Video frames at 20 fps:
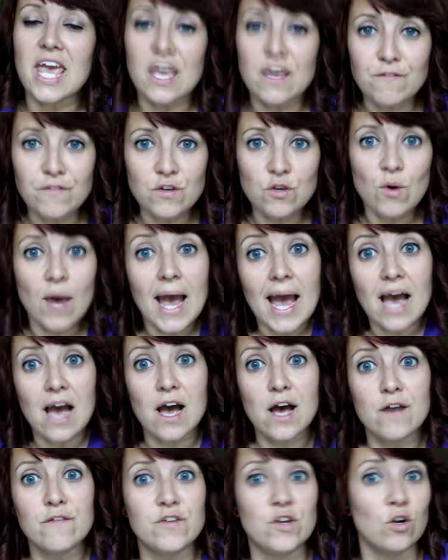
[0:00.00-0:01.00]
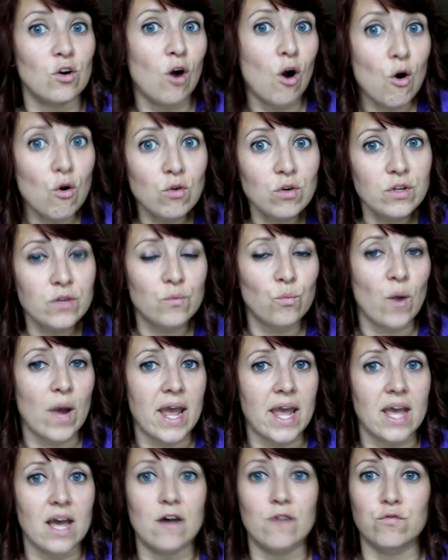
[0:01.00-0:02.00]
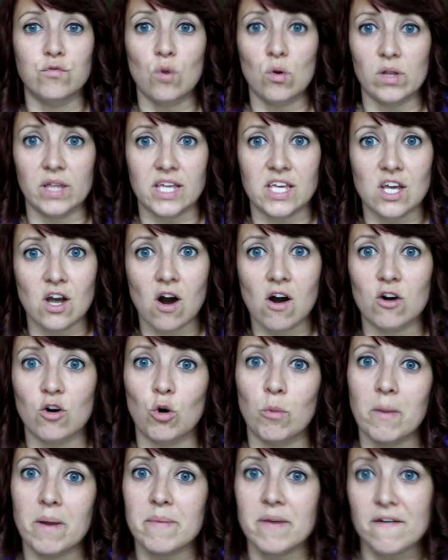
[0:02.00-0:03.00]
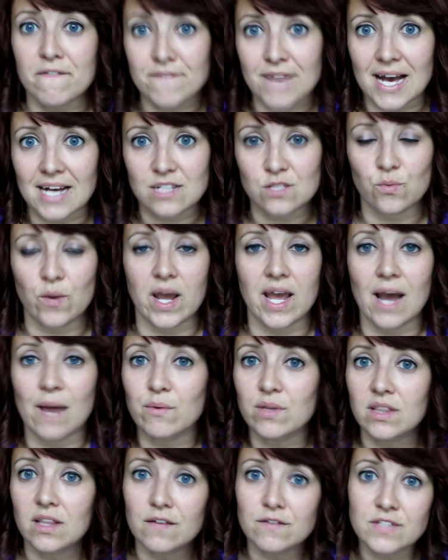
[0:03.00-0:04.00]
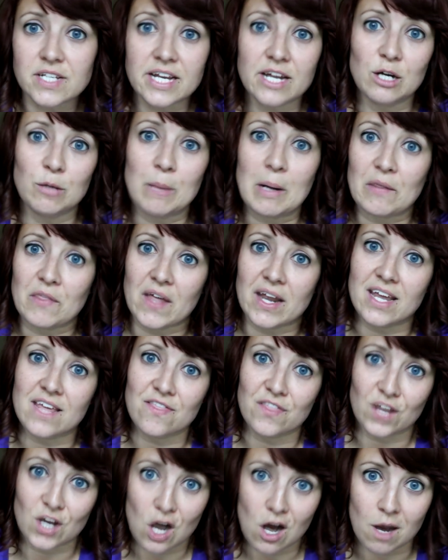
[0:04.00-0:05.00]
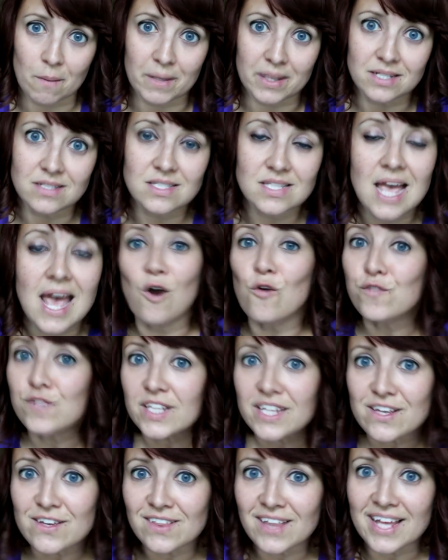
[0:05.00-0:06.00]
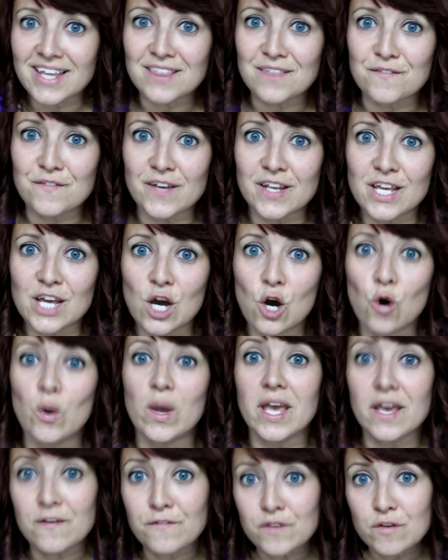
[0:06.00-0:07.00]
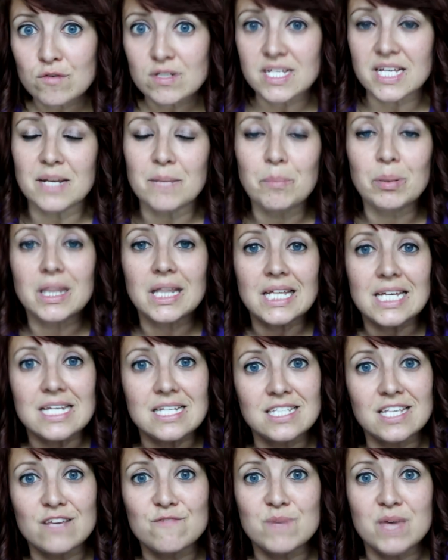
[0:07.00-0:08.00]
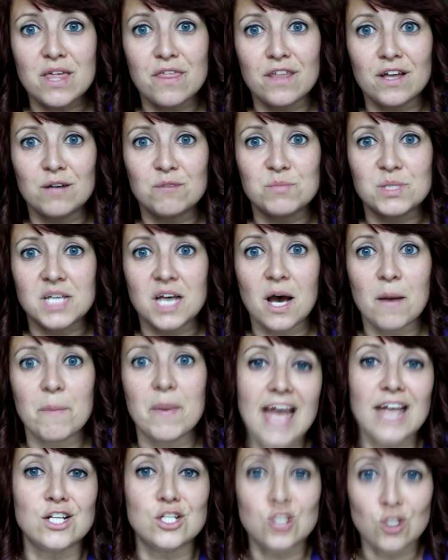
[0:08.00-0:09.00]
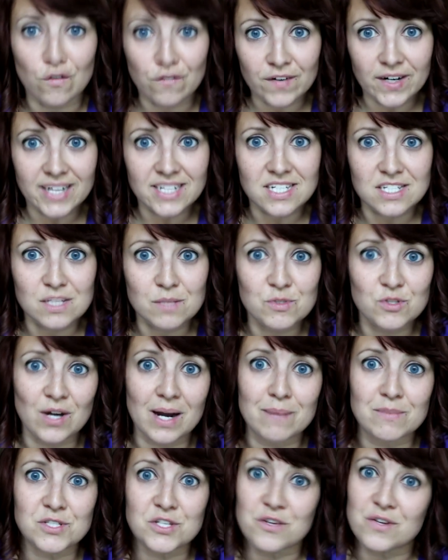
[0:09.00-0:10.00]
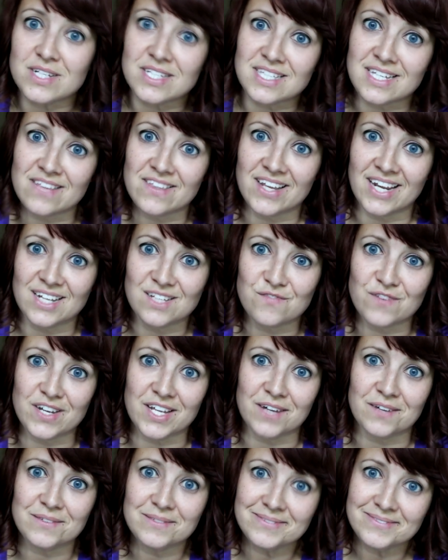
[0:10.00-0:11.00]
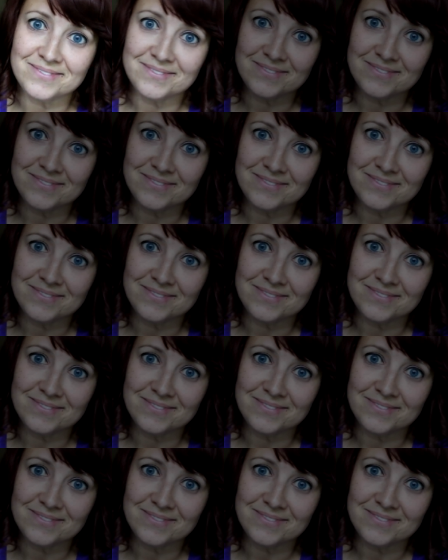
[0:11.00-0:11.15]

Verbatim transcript: If you have your own way of rolling yarn or maybe a fast way, I would love to hear about that in the comments. Hopefully you liked the video. If you did, please give me a thumbs up and don't forget to subscribe so you can see the next video.